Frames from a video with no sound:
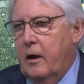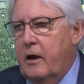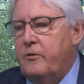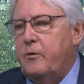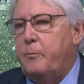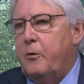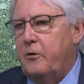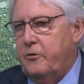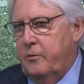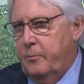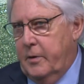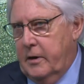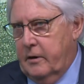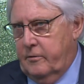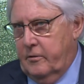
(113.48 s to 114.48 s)
is a
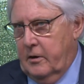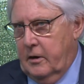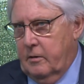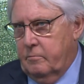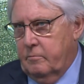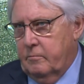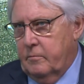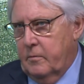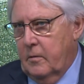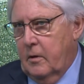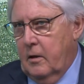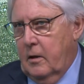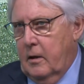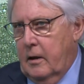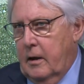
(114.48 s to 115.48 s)
possibility.
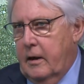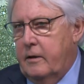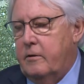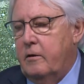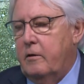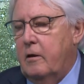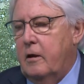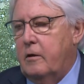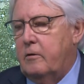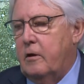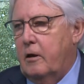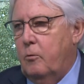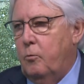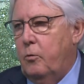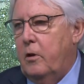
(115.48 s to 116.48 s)

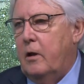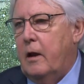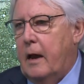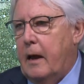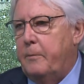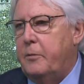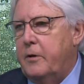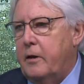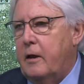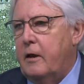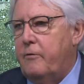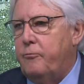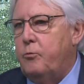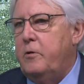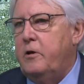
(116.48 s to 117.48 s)
It will happen
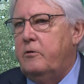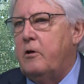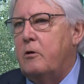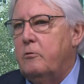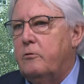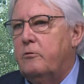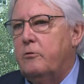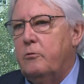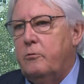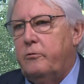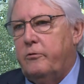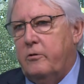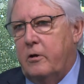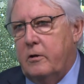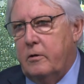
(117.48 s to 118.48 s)
if we don't do
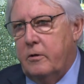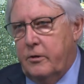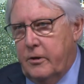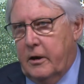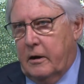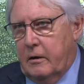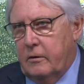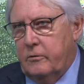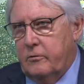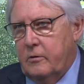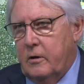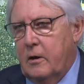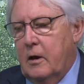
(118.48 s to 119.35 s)
certain things.